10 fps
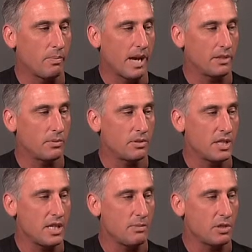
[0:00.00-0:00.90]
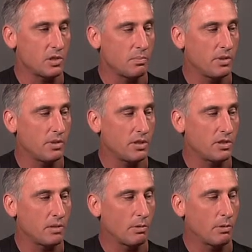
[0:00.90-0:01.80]
back to a D, we just put
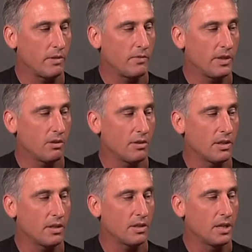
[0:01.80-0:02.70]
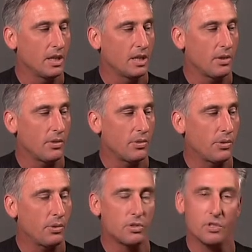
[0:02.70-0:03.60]
this number 1 finger on the
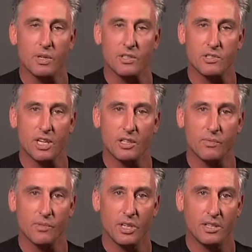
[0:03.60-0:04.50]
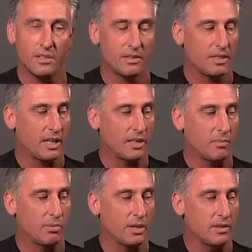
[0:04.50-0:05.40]
3rd string 2nd fret, and
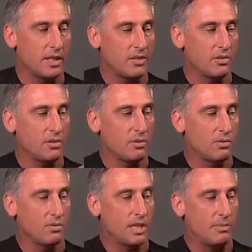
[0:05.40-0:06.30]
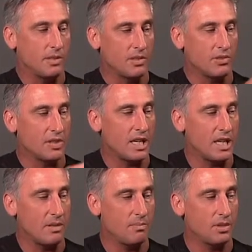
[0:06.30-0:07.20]
then bring these two, keeping the
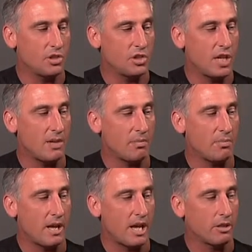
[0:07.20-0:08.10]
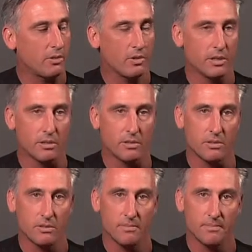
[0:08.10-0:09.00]
same shape, back across.
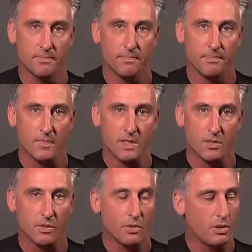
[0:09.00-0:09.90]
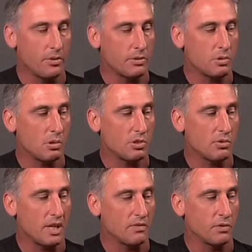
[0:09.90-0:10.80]
So all those chords
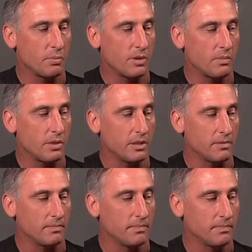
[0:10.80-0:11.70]
transfer pretty well.